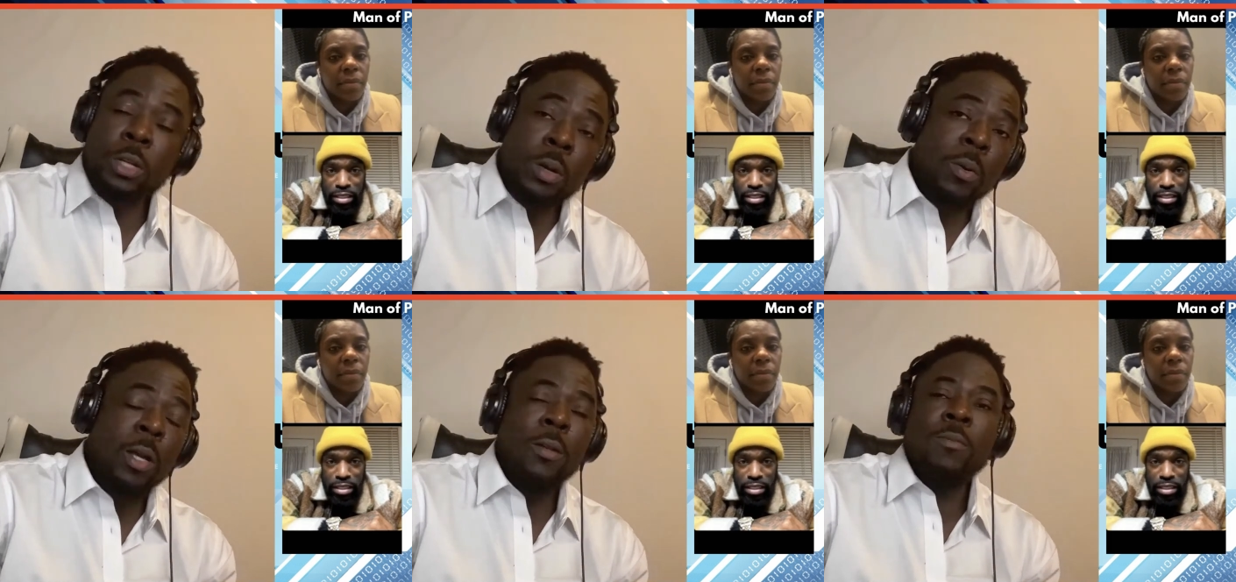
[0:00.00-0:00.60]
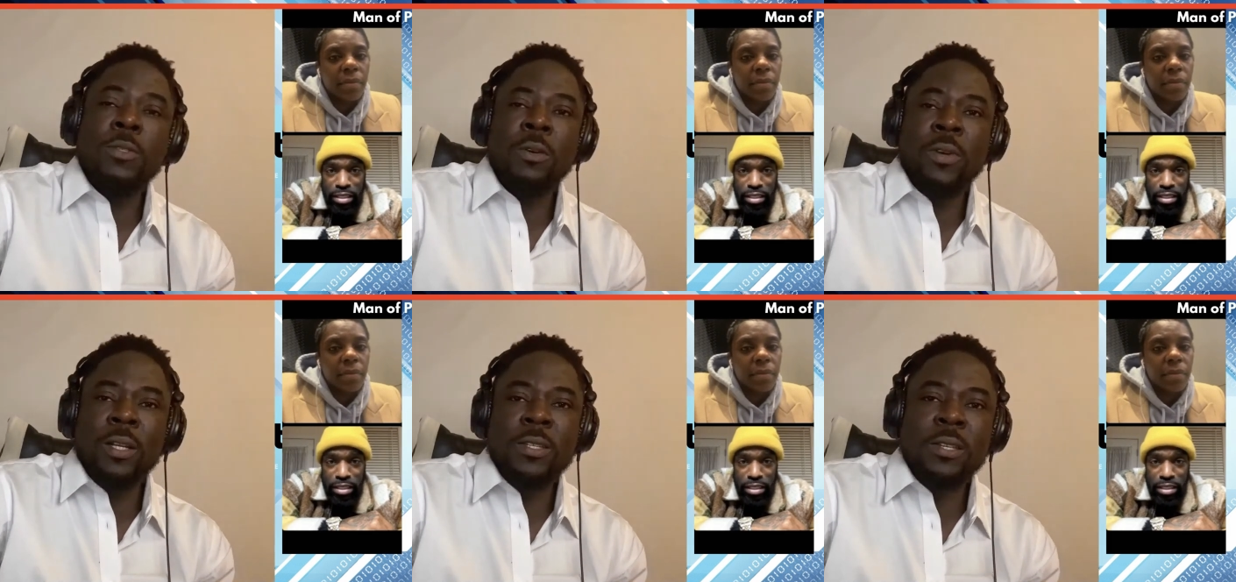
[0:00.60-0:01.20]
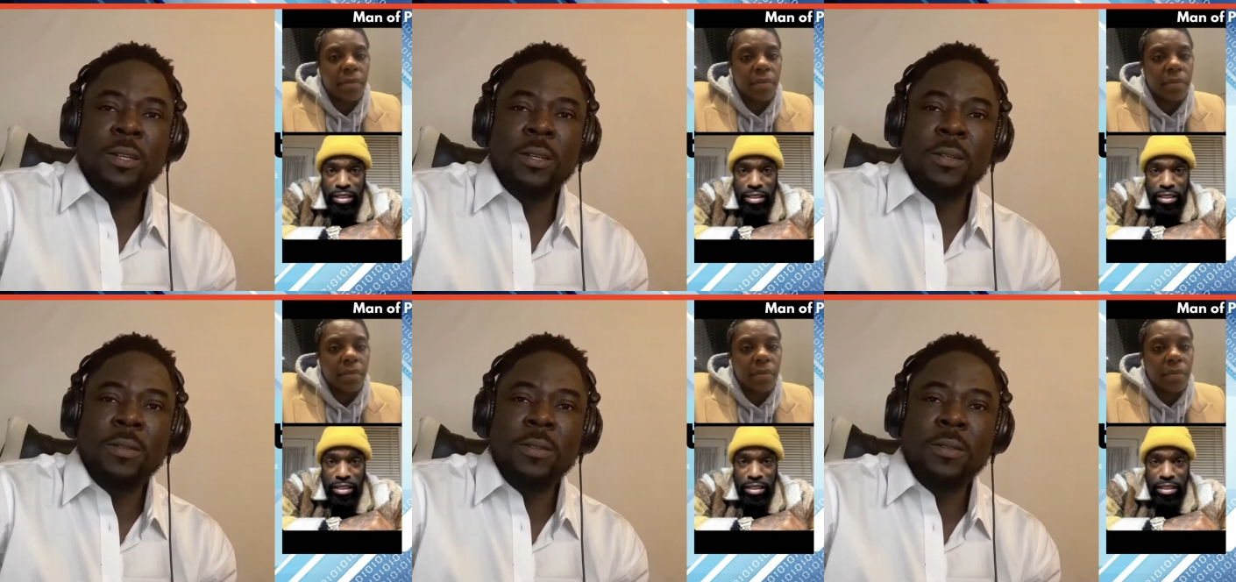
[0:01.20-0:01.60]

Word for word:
Speaker 1: know, or it's unrealistic.